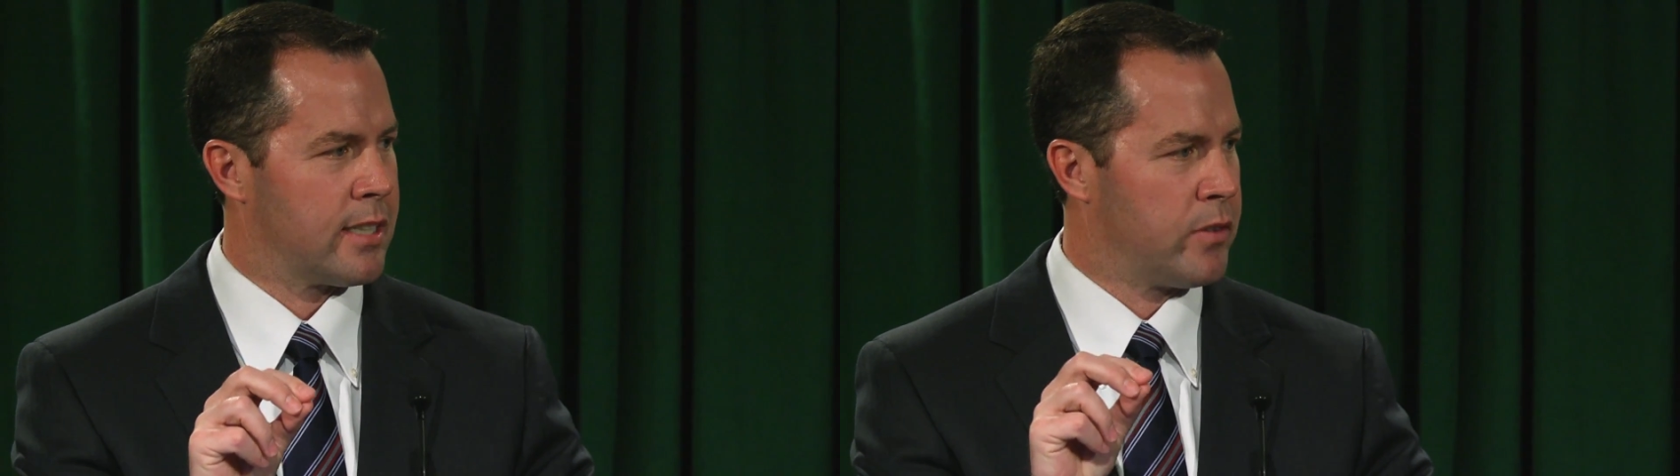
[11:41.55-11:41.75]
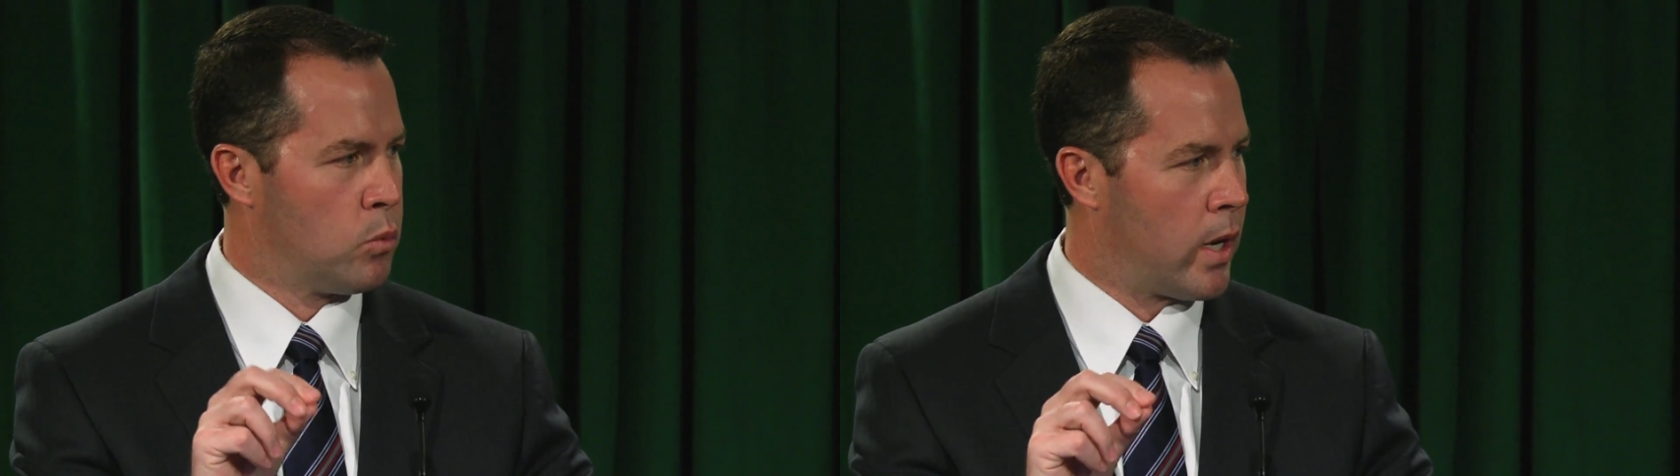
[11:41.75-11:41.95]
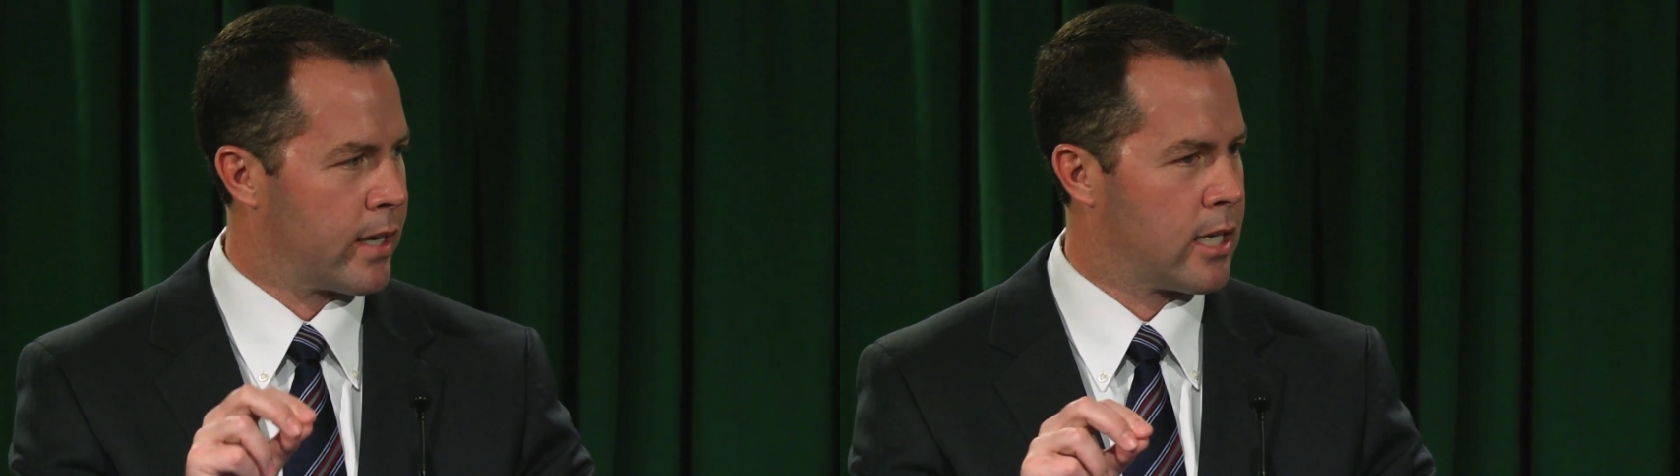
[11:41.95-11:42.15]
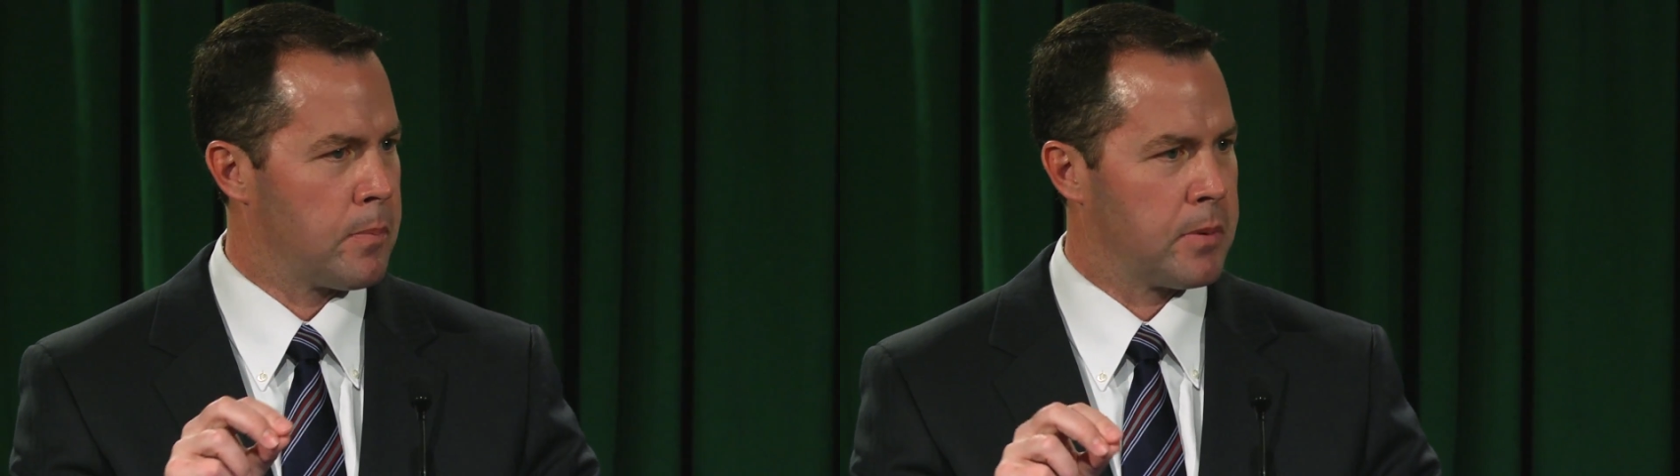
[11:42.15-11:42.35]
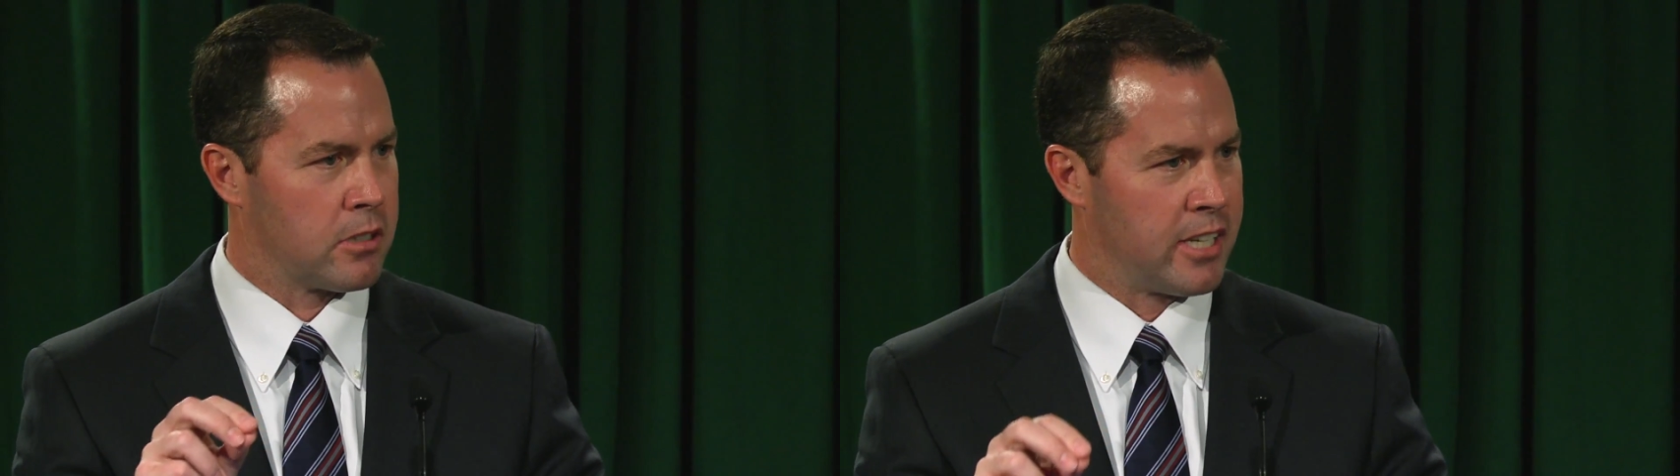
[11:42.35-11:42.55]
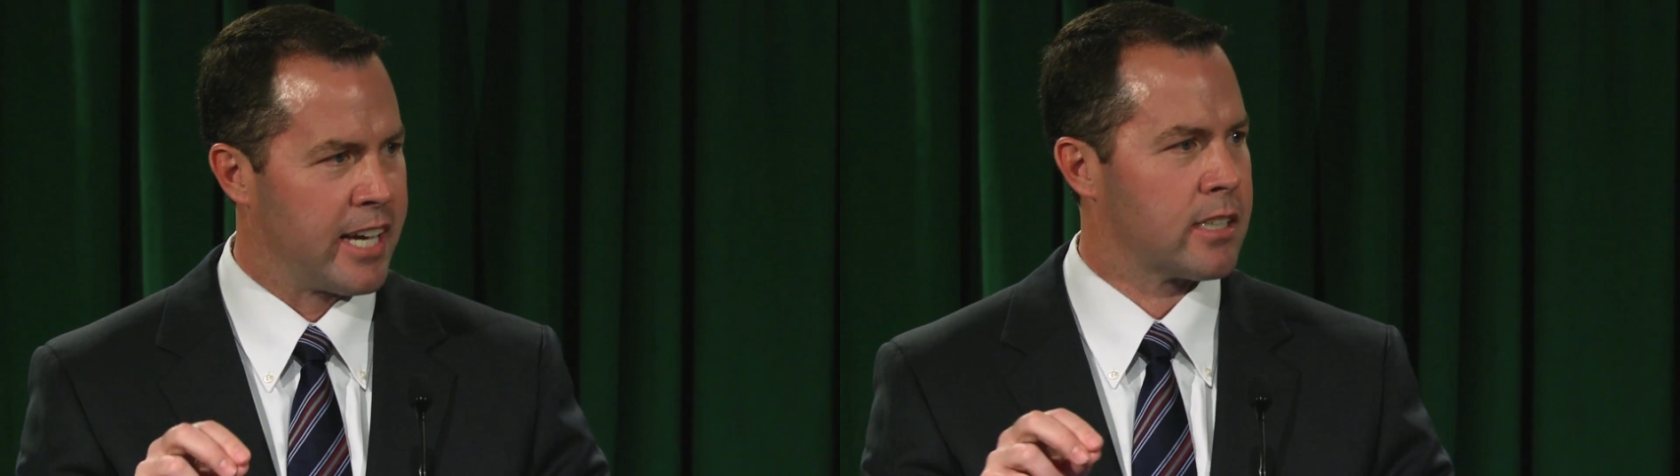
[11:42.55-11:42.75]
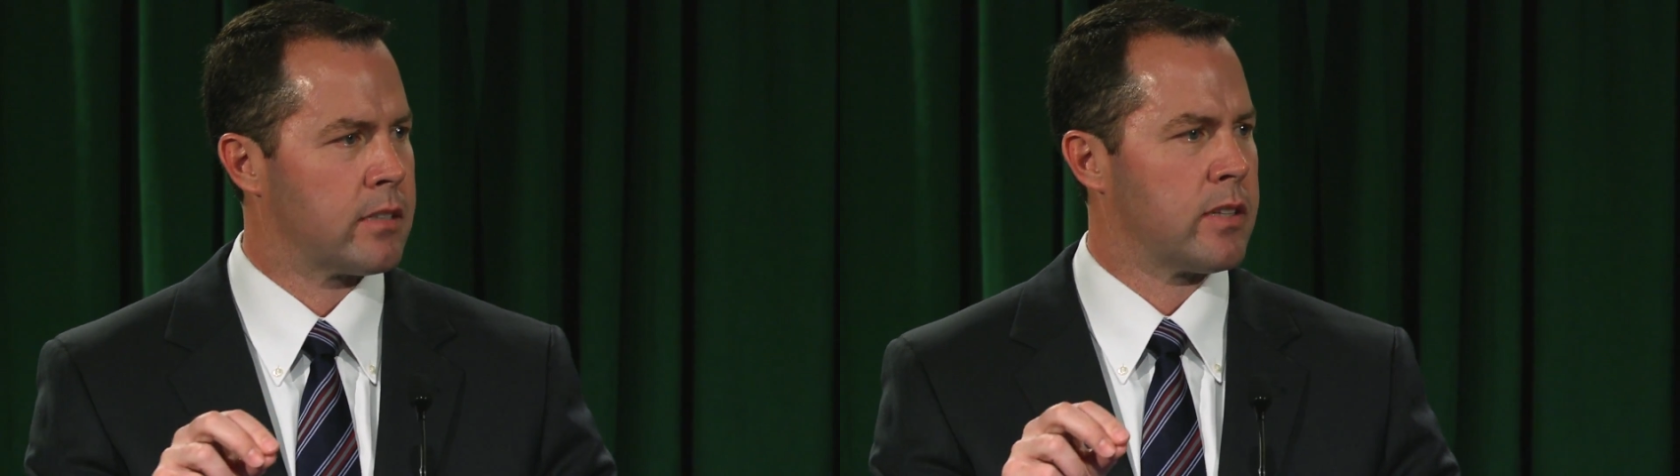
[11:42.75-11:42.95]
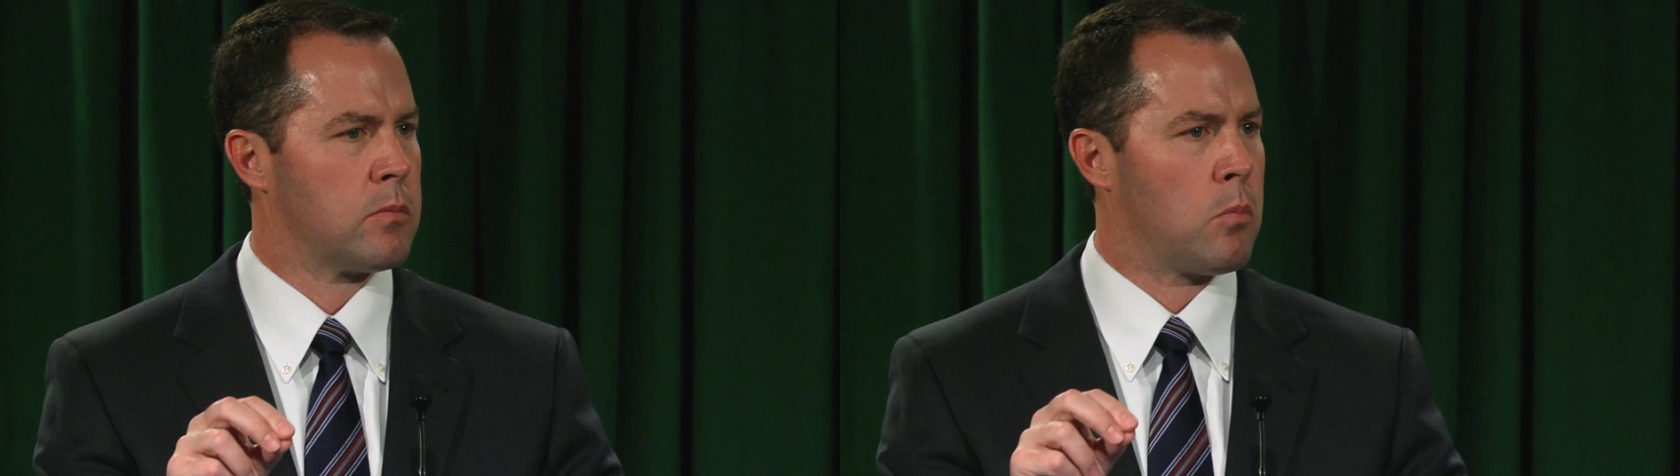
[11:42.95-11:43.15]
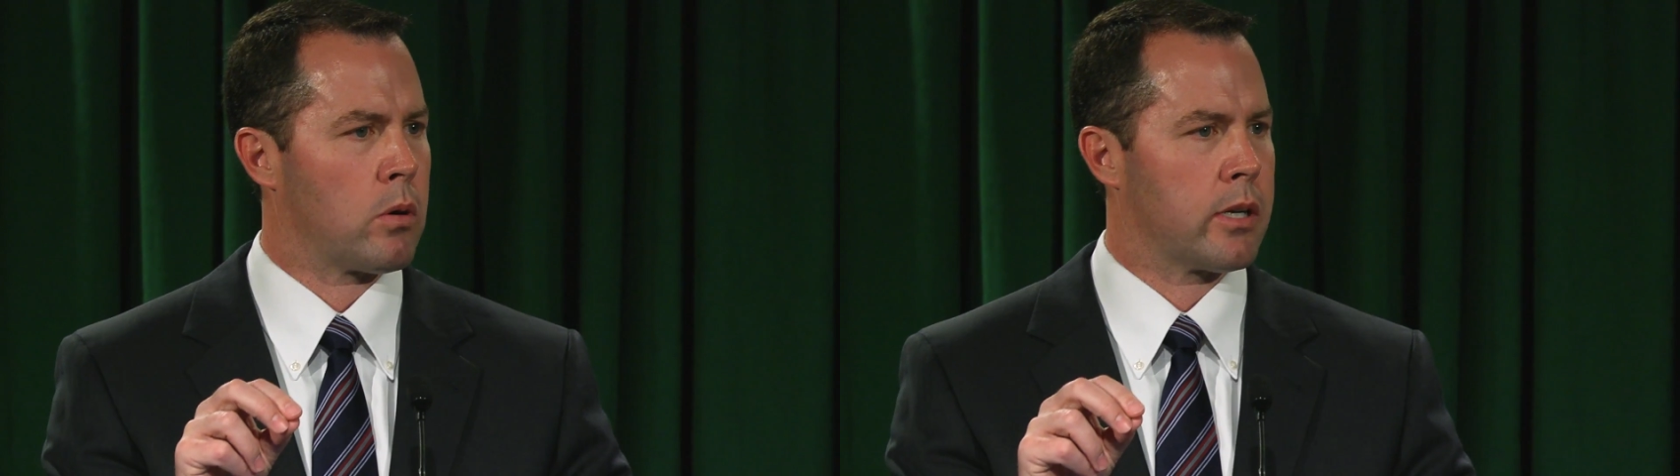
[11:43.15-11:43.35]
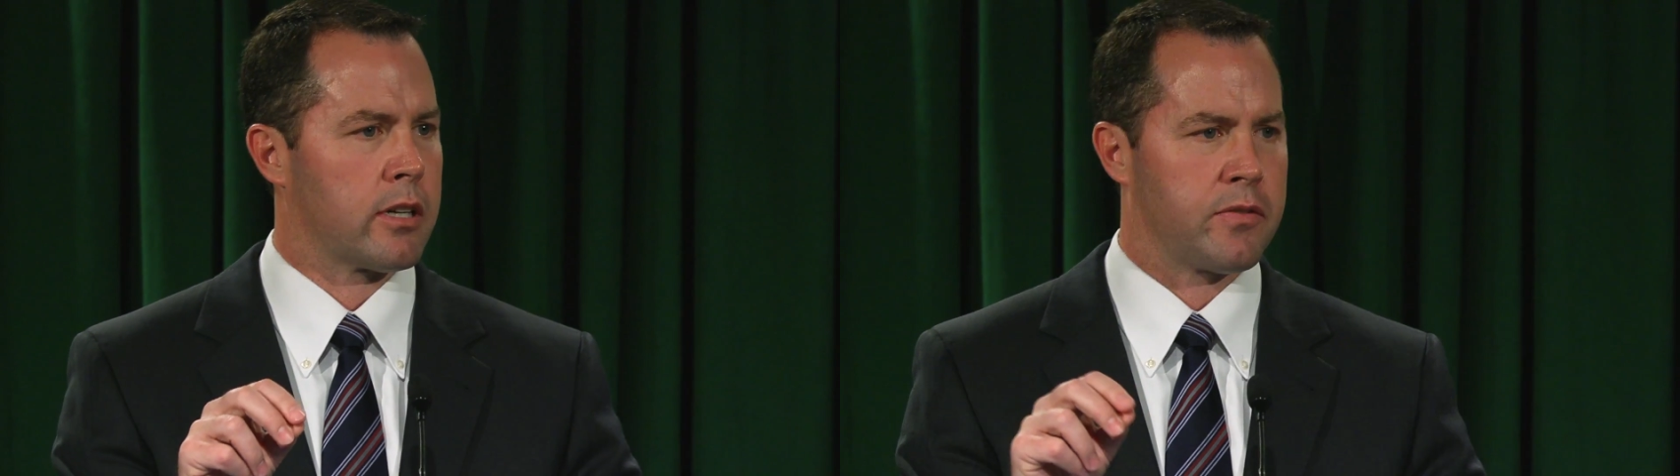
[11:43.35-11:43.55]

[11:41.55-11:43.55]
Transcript: if you wake up and you're negative in the morning,